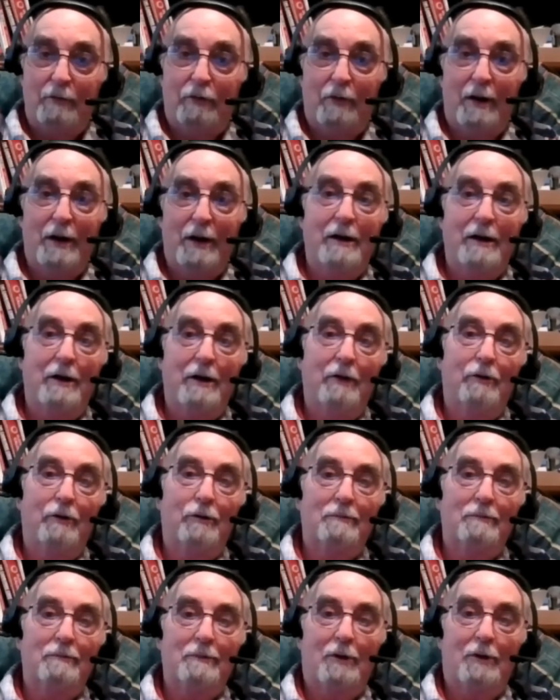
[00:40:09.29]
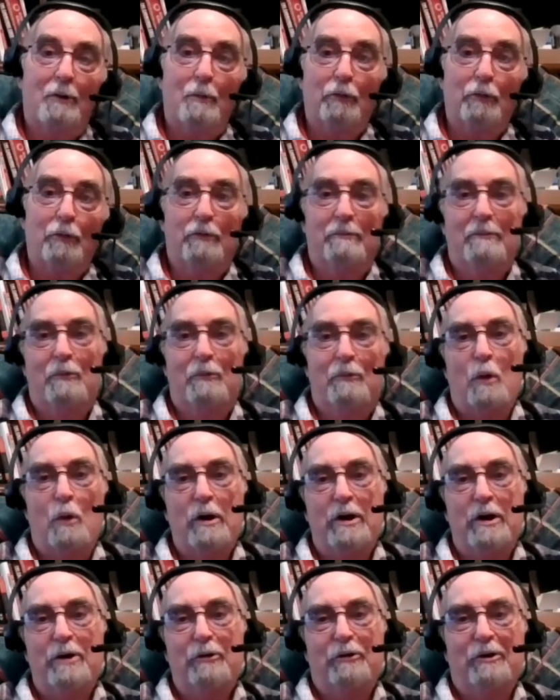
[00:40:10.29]
So I got another almost 20
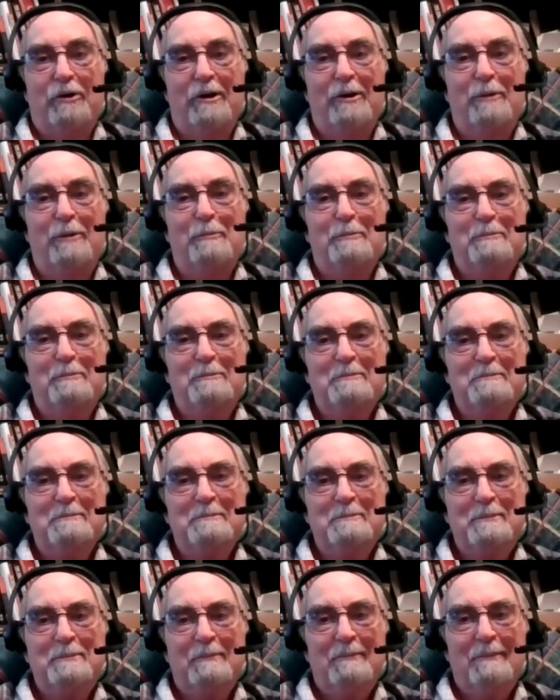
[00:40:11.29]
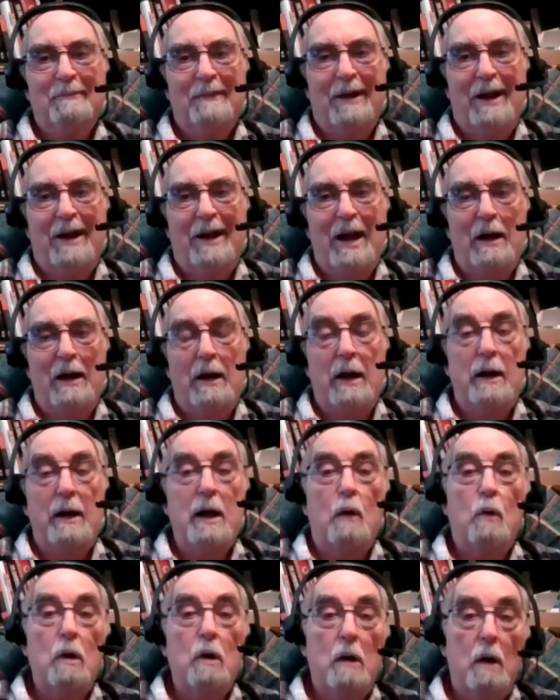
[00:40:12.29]
years to go. And
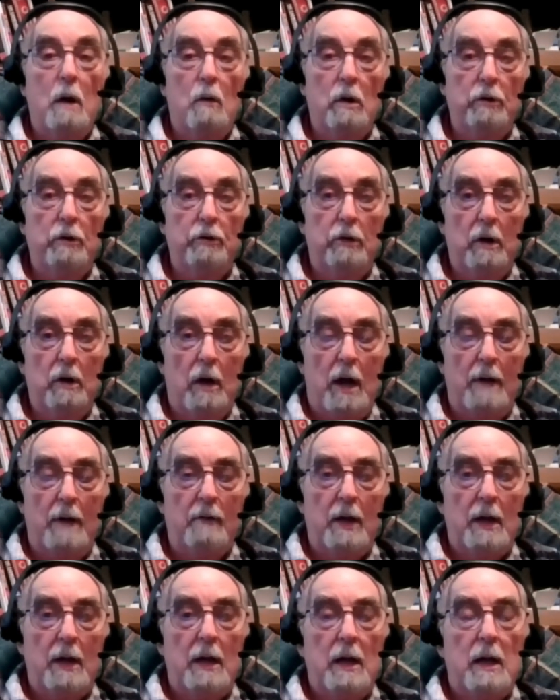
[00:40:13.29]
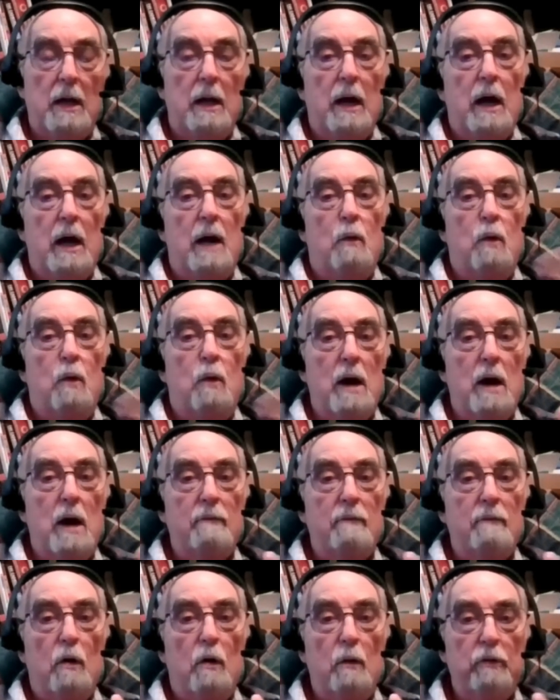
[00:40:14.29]
now what do I want to do in life? What I've
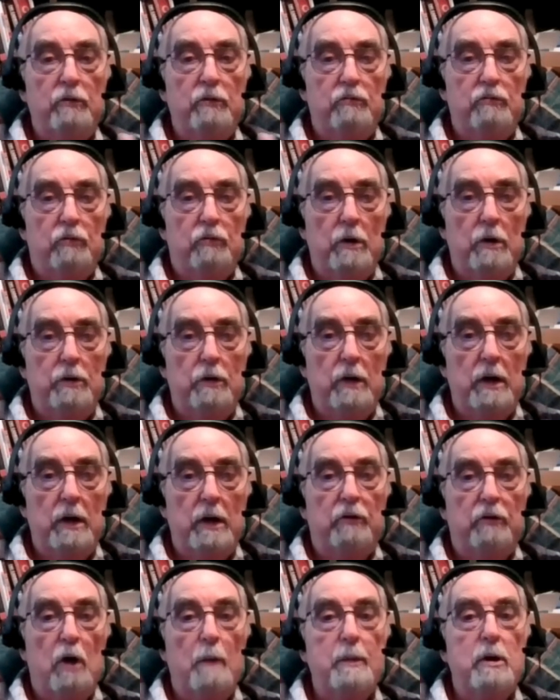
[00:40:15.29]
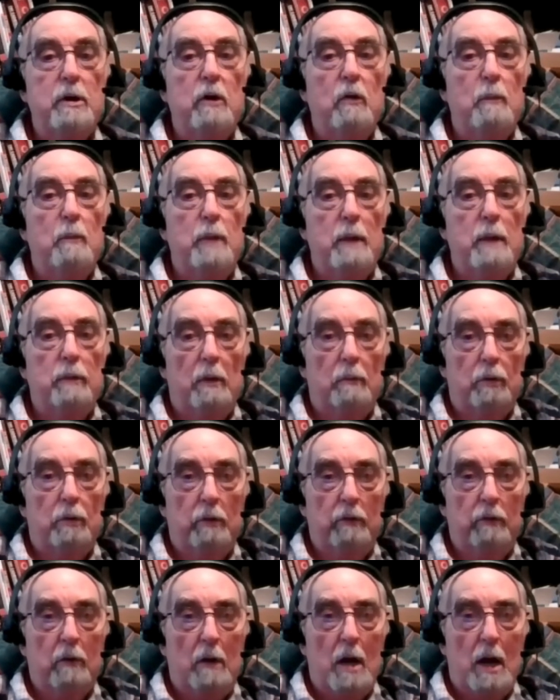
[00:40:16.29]
always enjoyed doing is helping other people
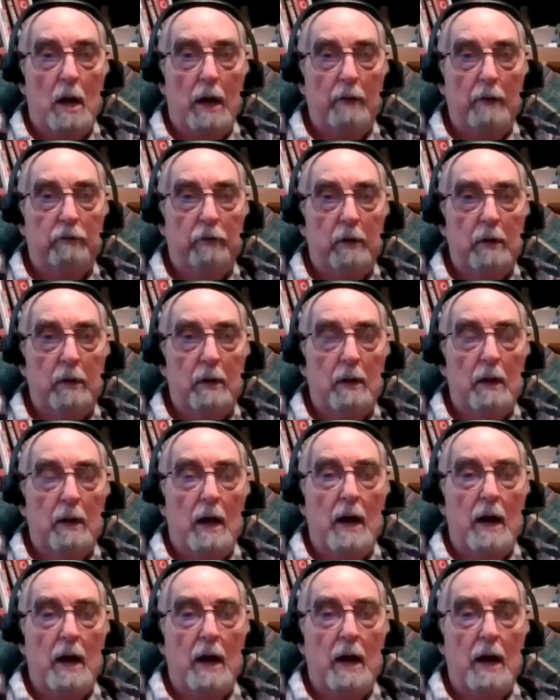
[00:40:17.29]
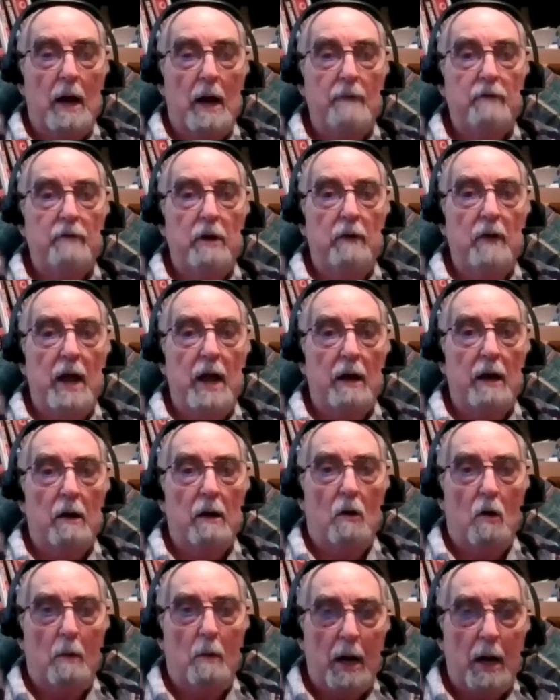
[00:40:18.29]
improve their lives. I've done that
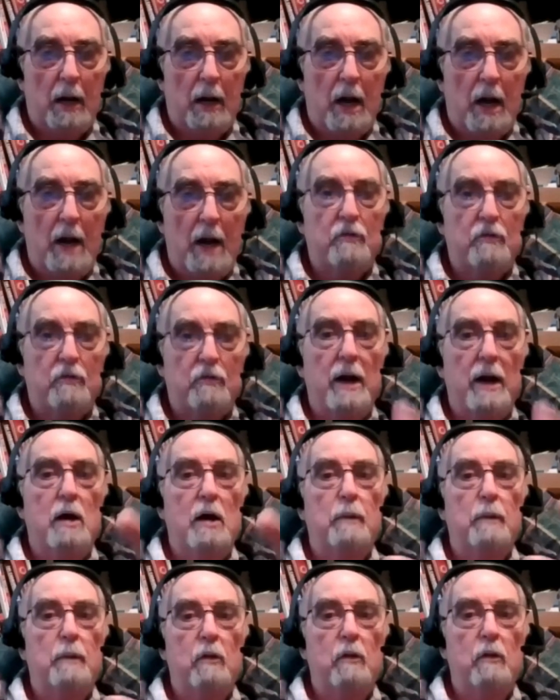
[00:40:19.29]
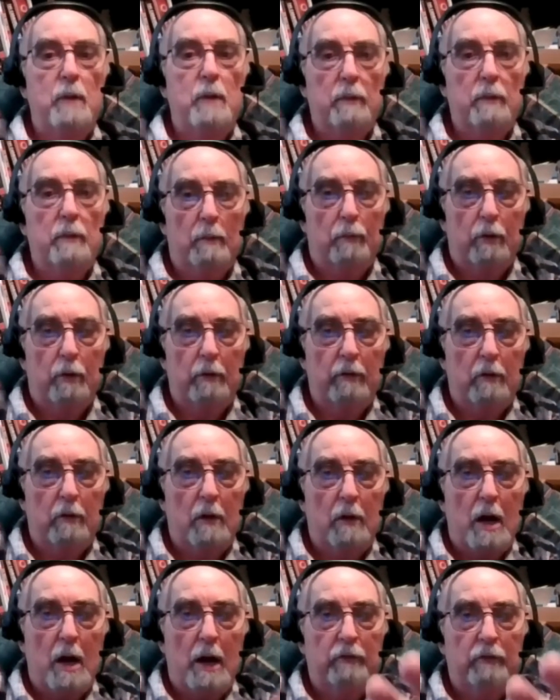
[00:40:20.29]
all my life, try to help other people improve their
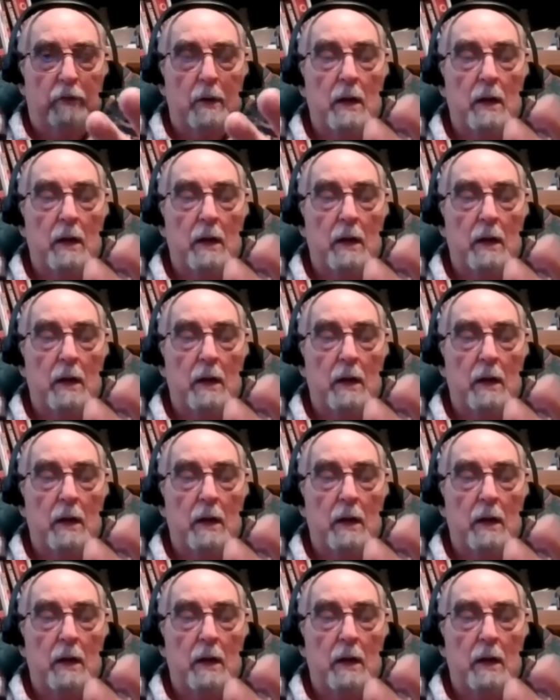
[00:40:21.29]
lives.